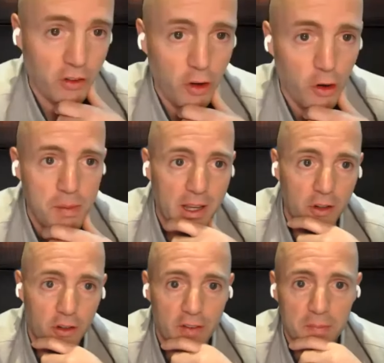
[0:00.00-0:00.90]
a stock picker, you
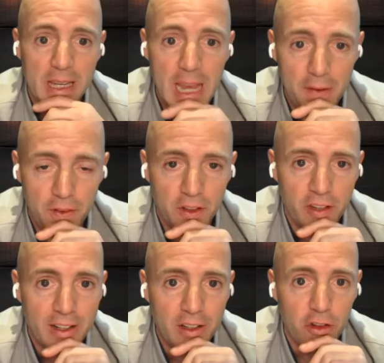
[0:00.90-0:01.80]
just have to be careful the
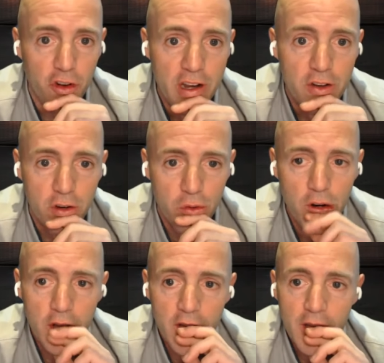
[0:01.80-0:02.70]
sectors you're into
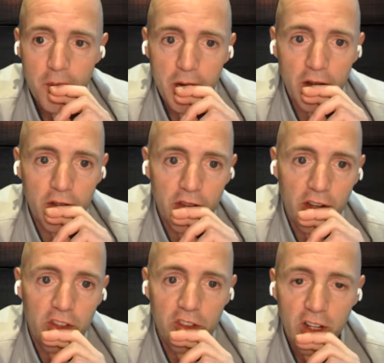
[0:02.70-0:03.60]
because
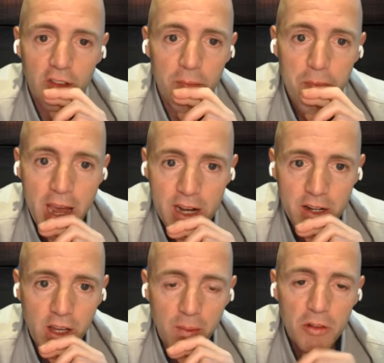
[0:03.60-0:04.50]
there's still some pain to
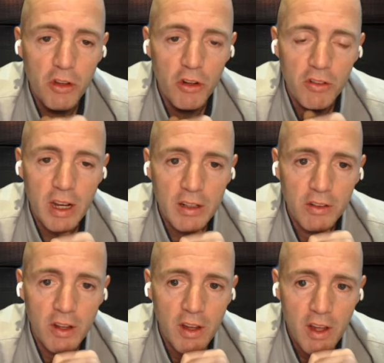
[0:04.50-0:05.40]
come in certain
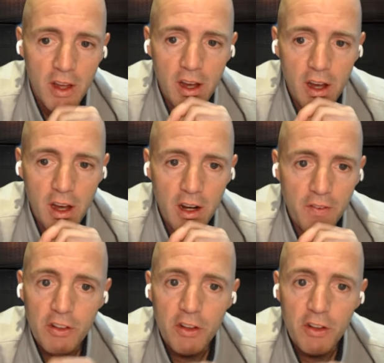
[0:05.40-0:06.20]
sectors. And if it's